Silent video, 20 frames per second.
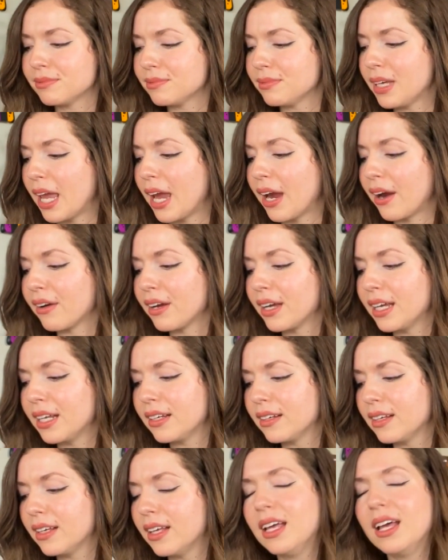
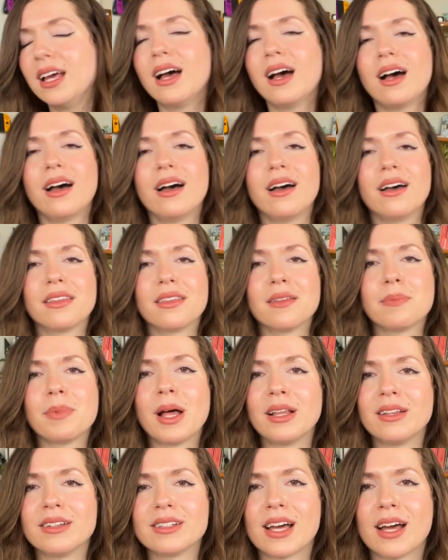carrying uh, the
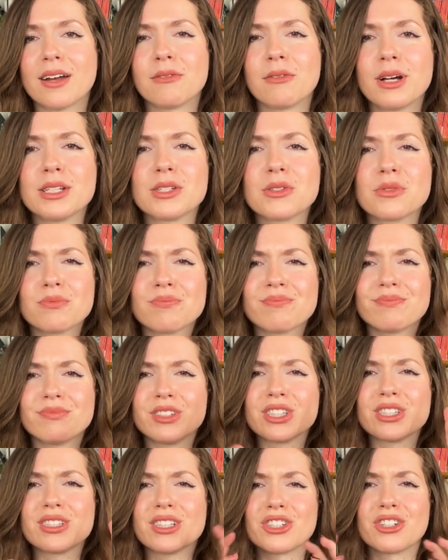Peloton ones
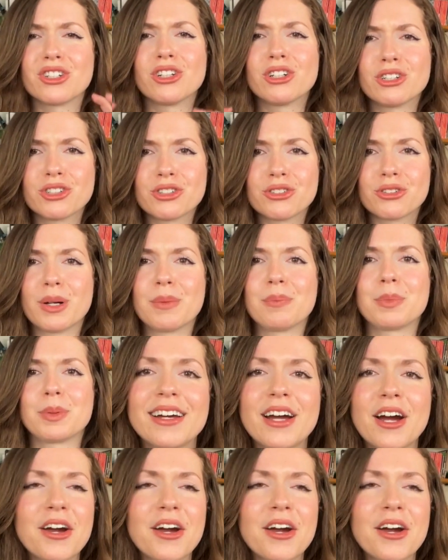with such a large grip.